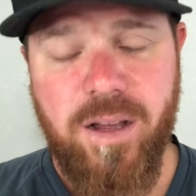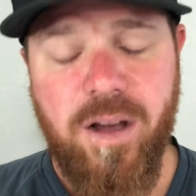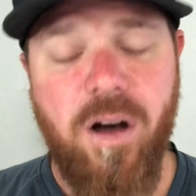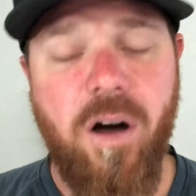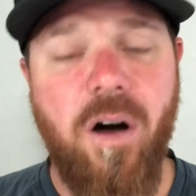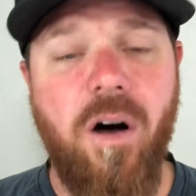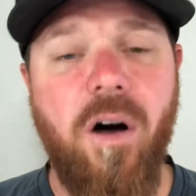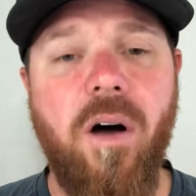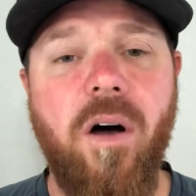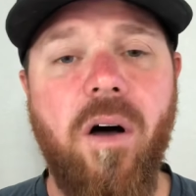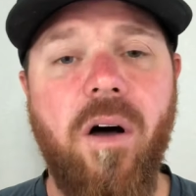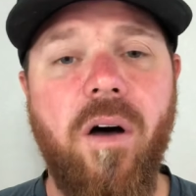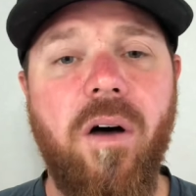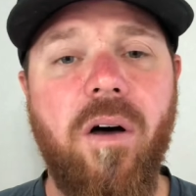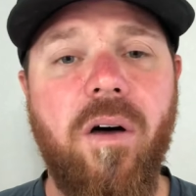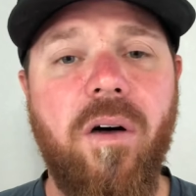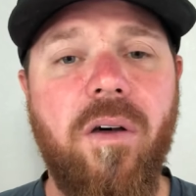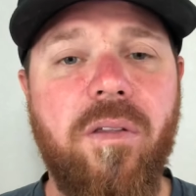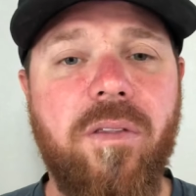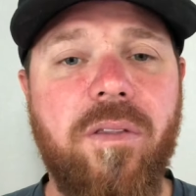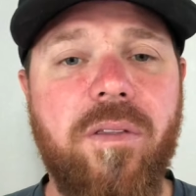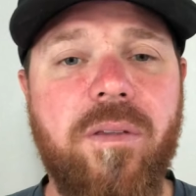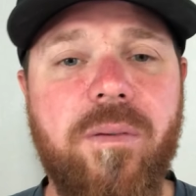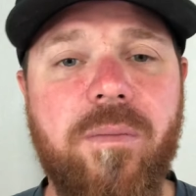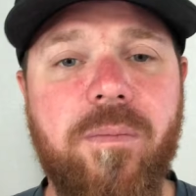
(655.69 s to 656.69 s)

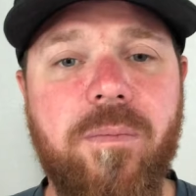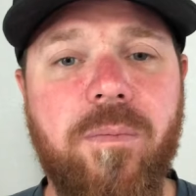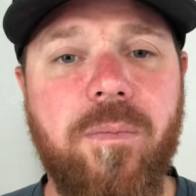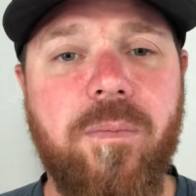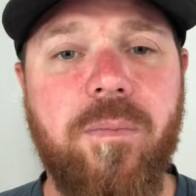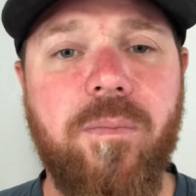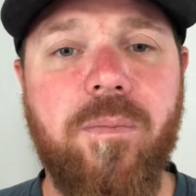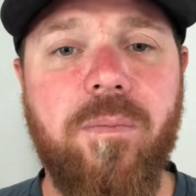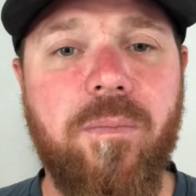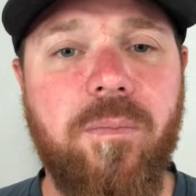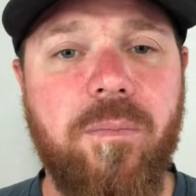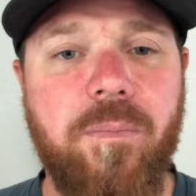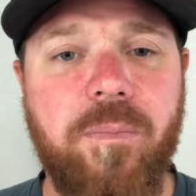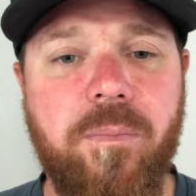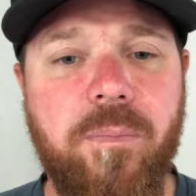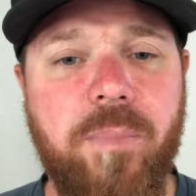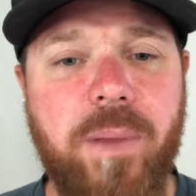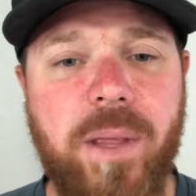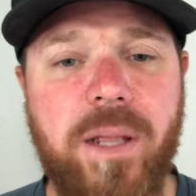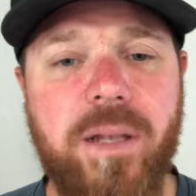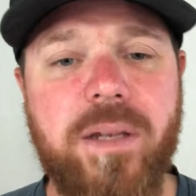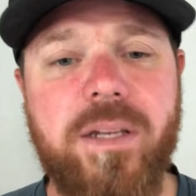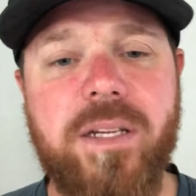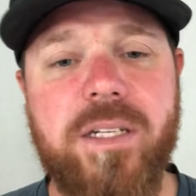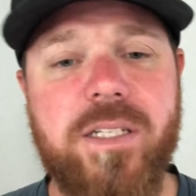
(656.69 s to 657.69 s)
all the
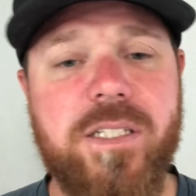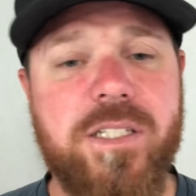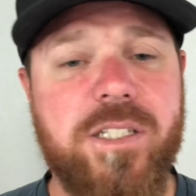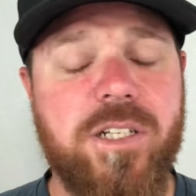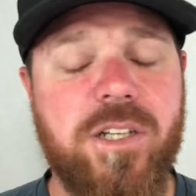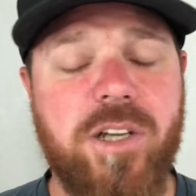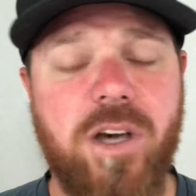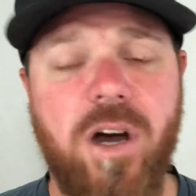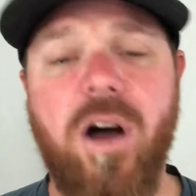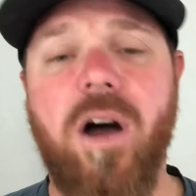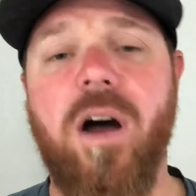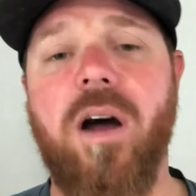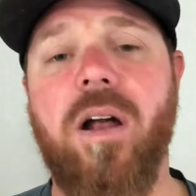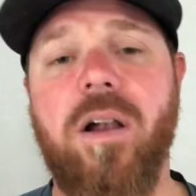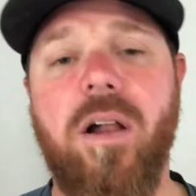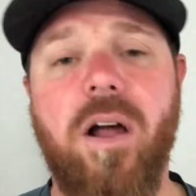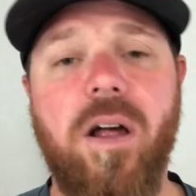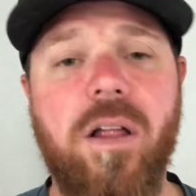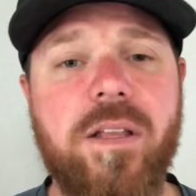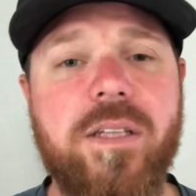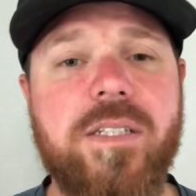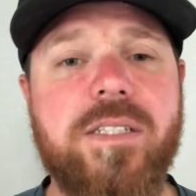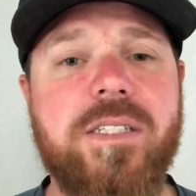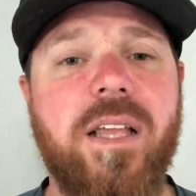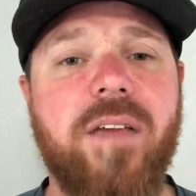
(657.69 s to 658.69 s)
building is gone.
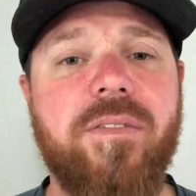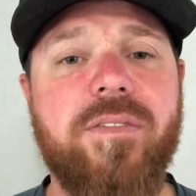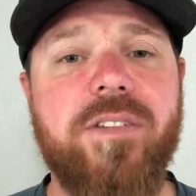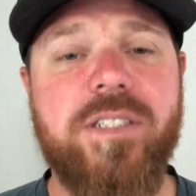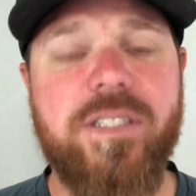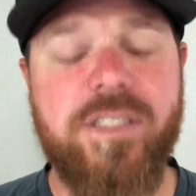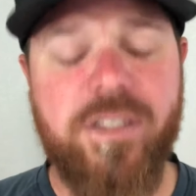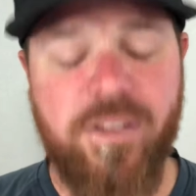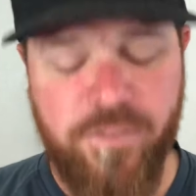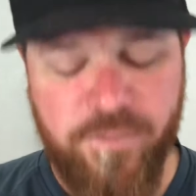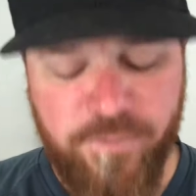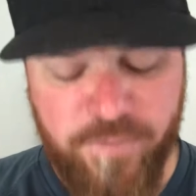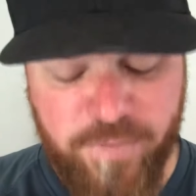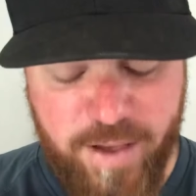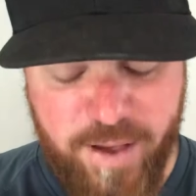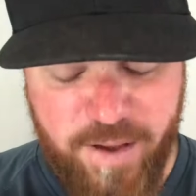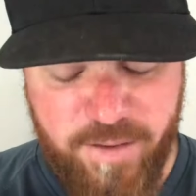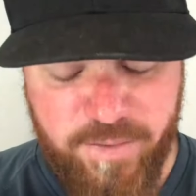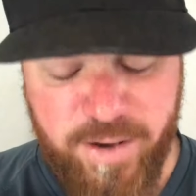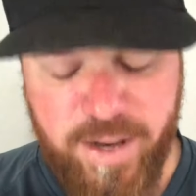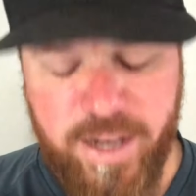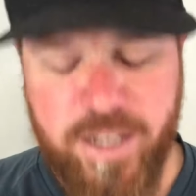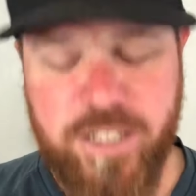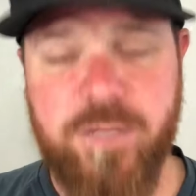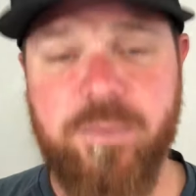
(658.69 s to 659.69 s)
All that's left is the
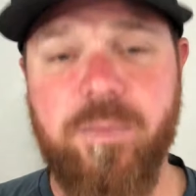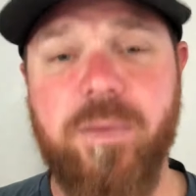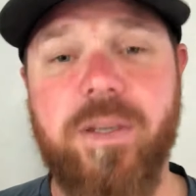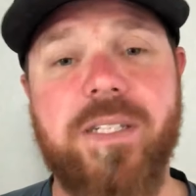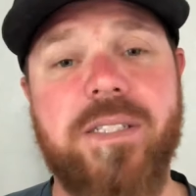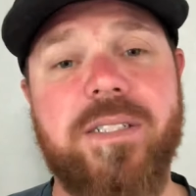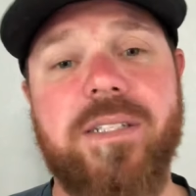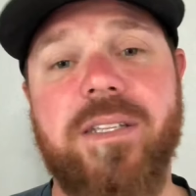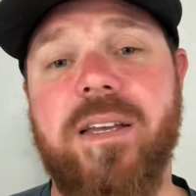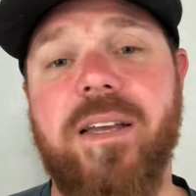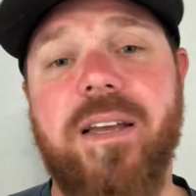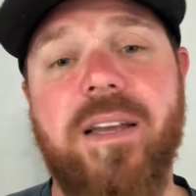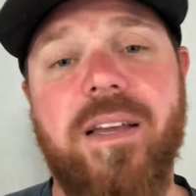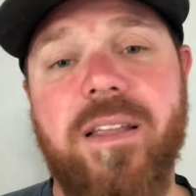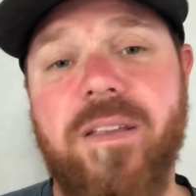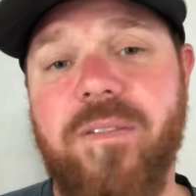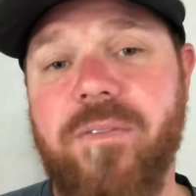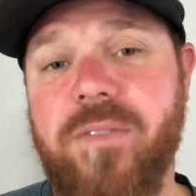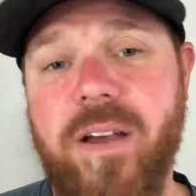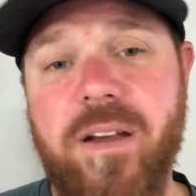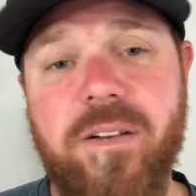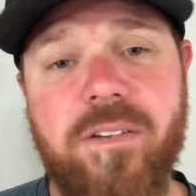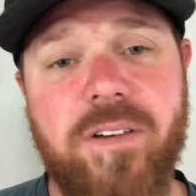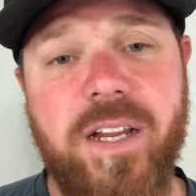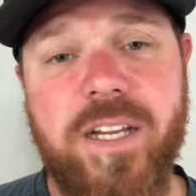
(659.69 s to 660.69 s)
foundation because
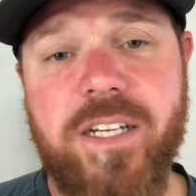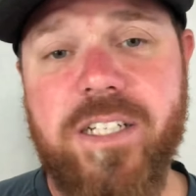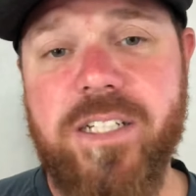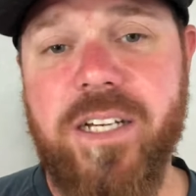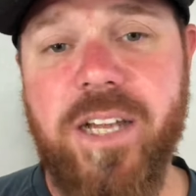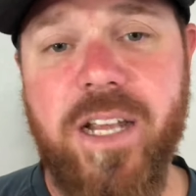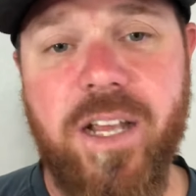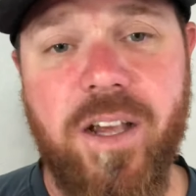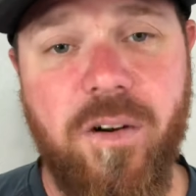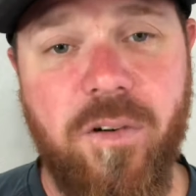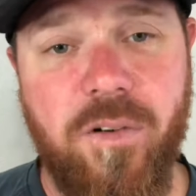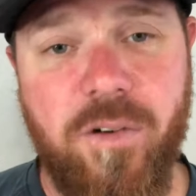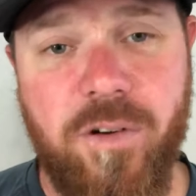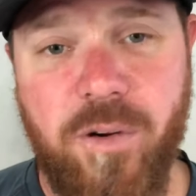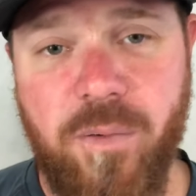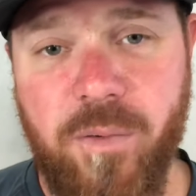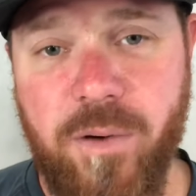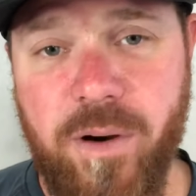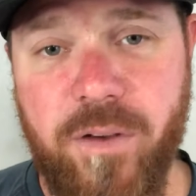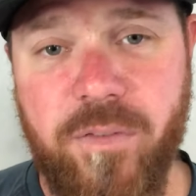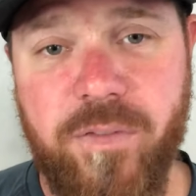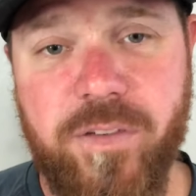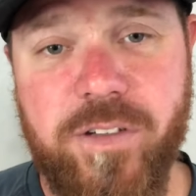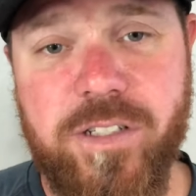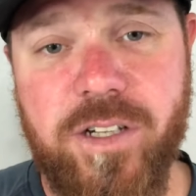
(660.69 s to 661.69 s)
the foundation ain't going
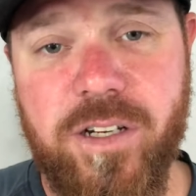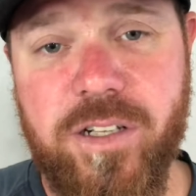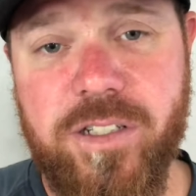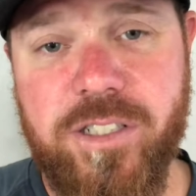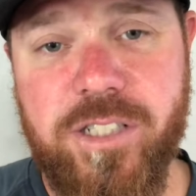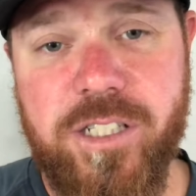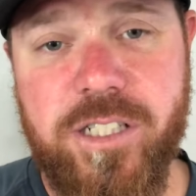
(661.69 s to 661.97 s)
nowhere if it's on